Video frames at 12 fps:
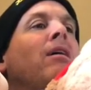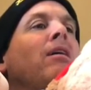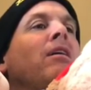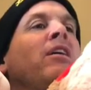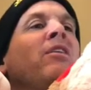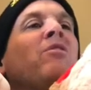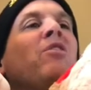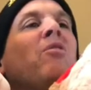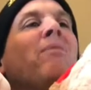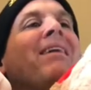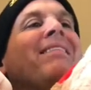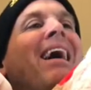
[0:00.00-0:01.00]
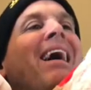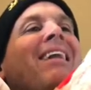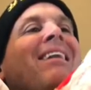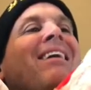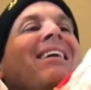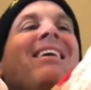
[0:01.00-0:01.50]
"You don't know about that?
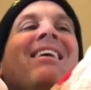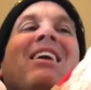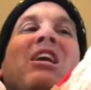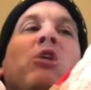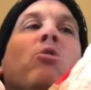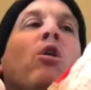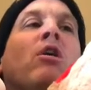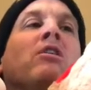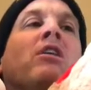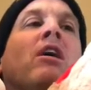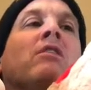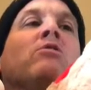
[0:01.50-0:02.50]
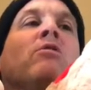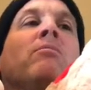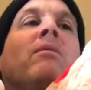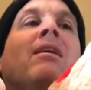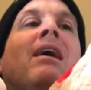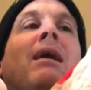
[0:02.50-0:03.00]
You ought to talk to him.
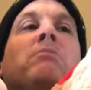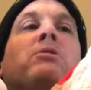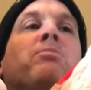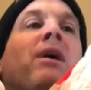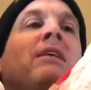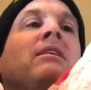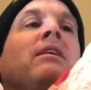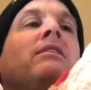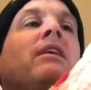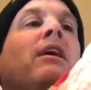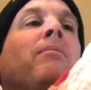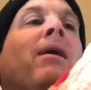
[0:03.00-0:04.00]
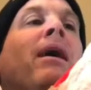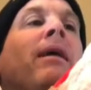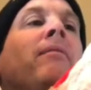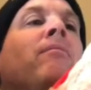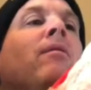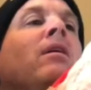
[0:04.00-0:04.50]
I'm surprised he didn't tell you about it.
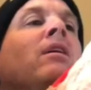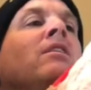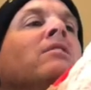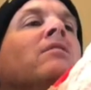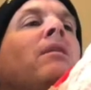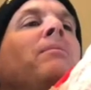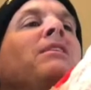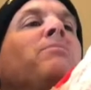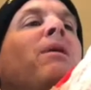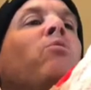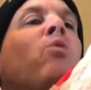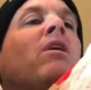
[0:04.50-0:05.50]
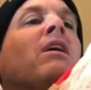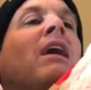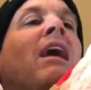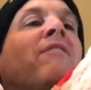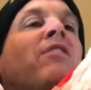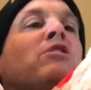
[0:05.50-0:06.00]
Something he's been working
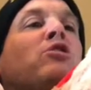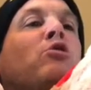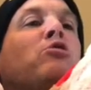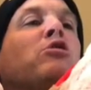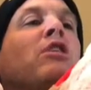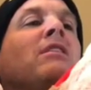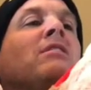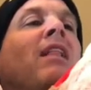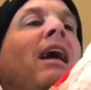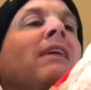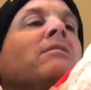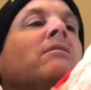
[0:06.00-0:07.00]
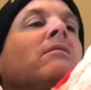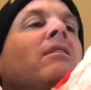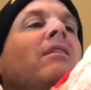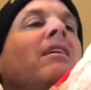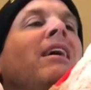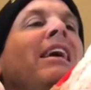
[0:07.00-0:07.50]
on for a social studies class.
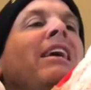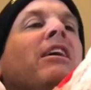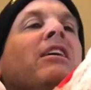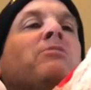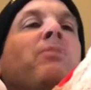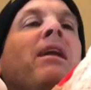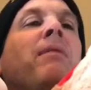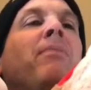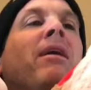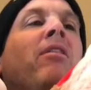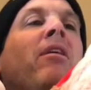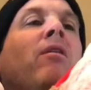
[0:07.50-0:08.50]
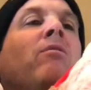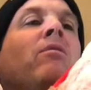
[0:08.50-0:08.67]
He could explain it better though.